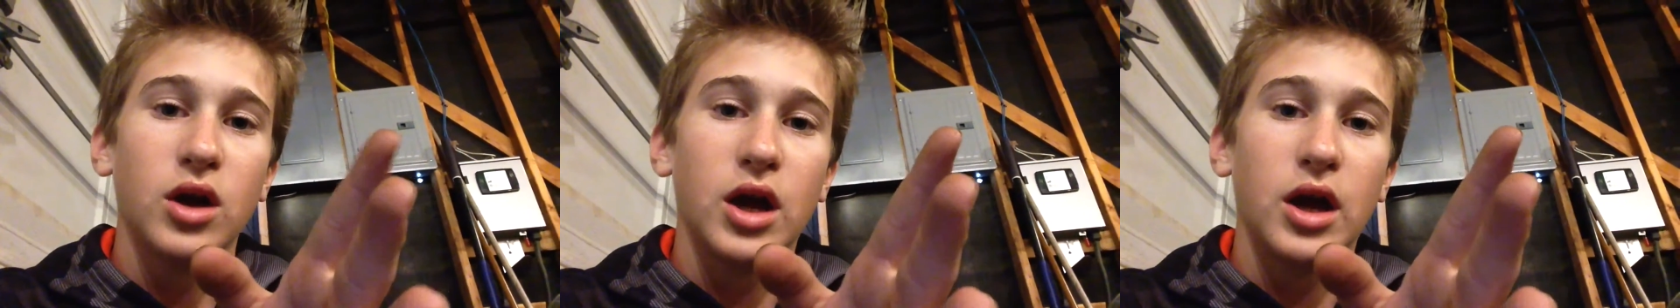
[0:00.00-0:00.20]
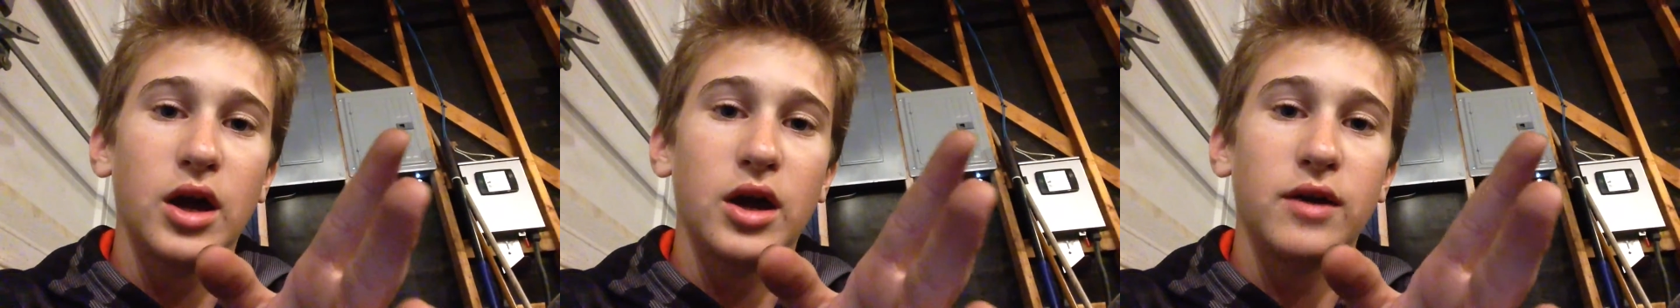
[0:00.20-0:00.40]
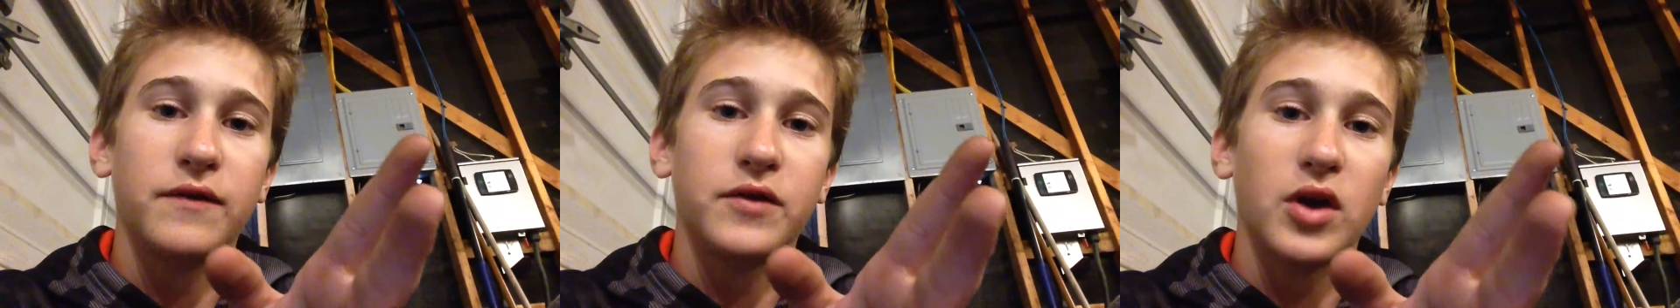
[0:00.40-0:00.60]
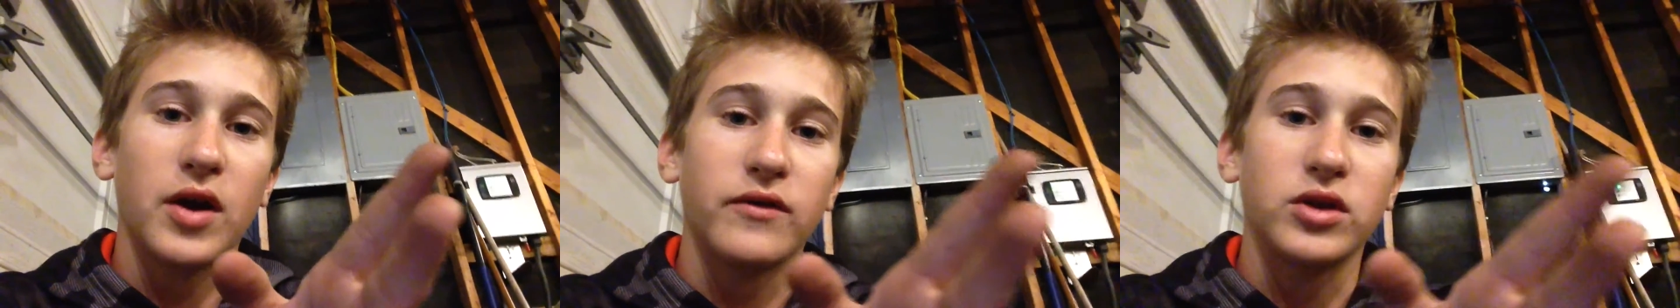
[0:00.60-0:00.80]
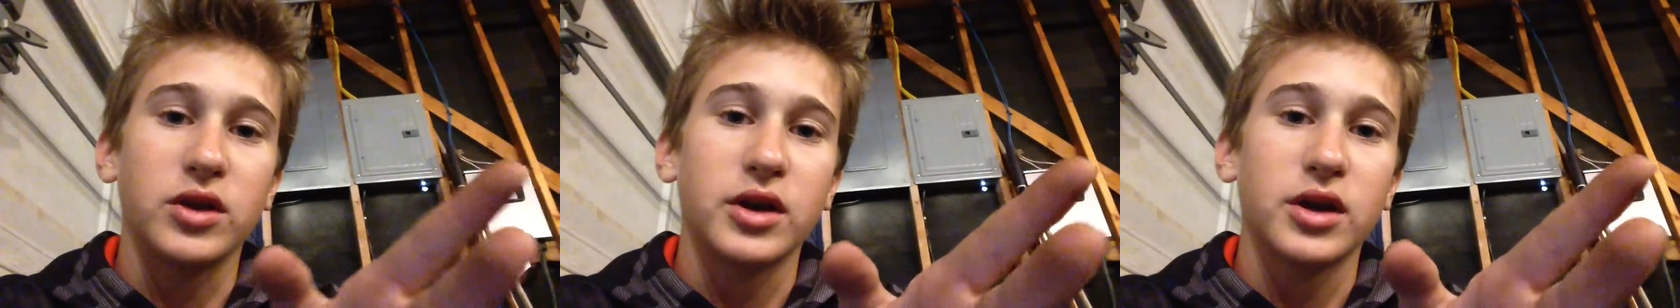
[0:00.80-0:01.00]
And if you
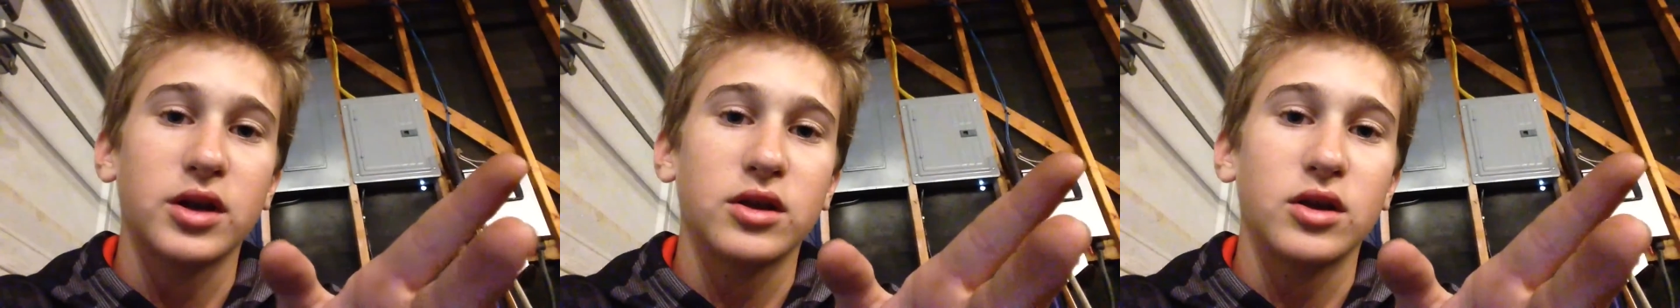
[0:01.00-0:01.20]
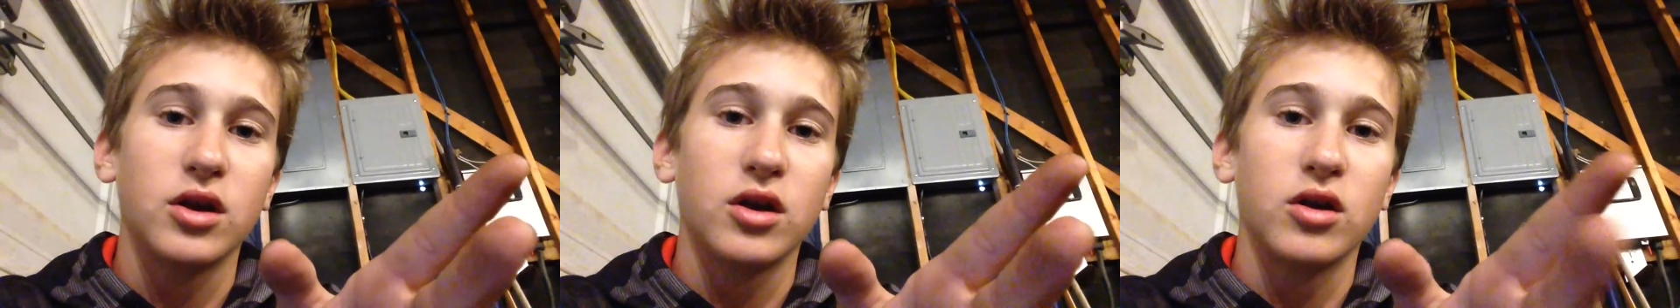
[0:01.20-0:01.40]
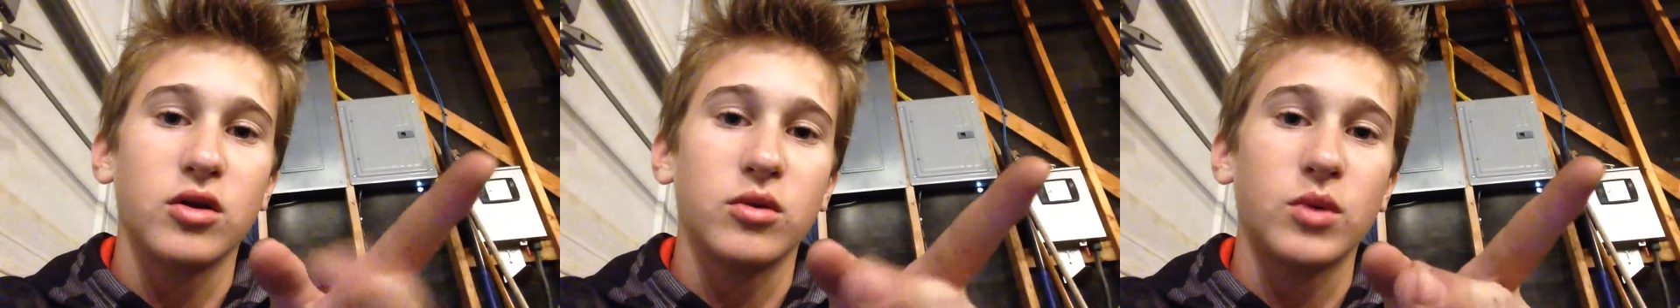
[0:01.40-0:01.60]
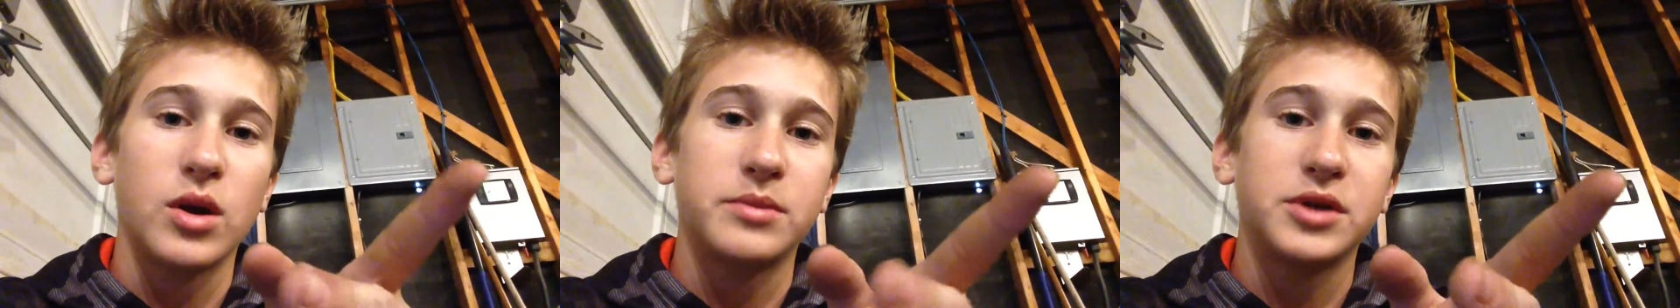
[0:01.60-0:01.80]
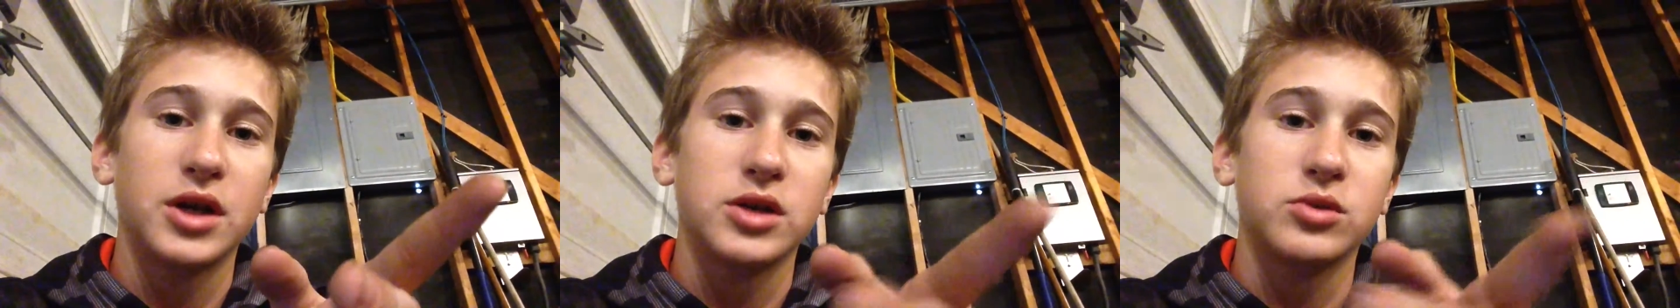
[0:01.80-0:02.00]
have a link in there on
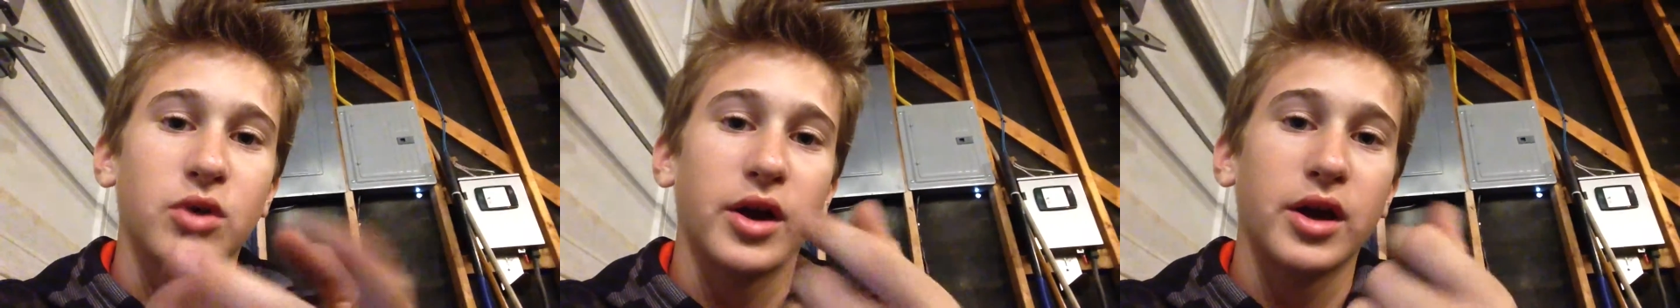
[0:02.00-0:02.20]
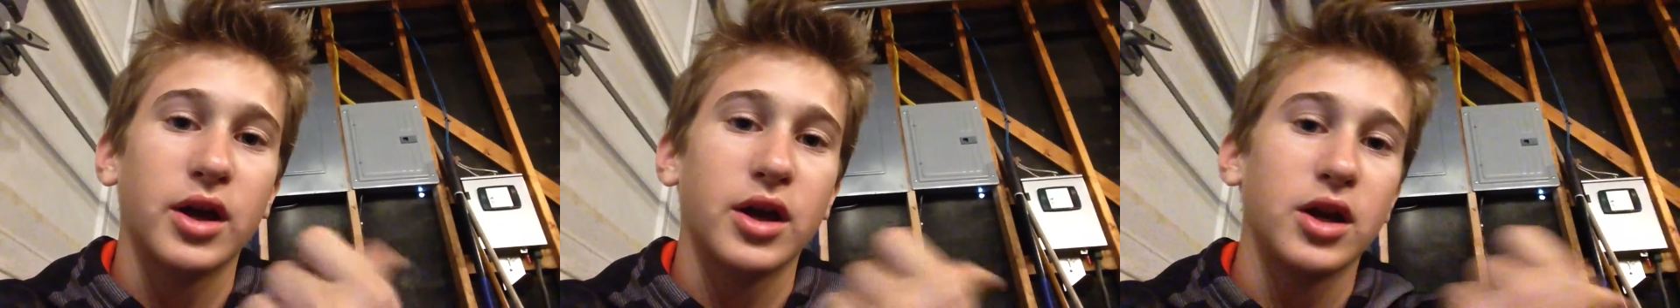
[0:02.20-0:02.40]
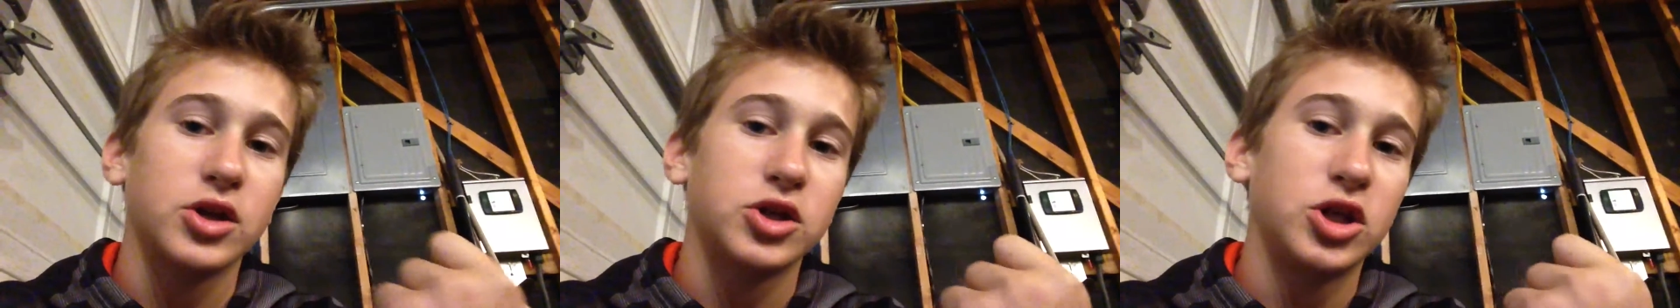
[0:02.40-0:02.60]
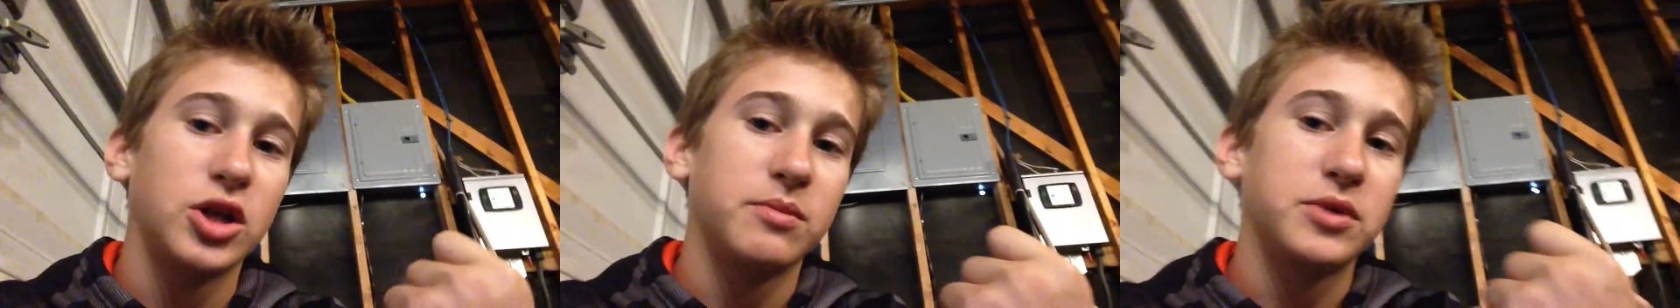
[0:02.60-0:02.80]
websites where I can get a cheap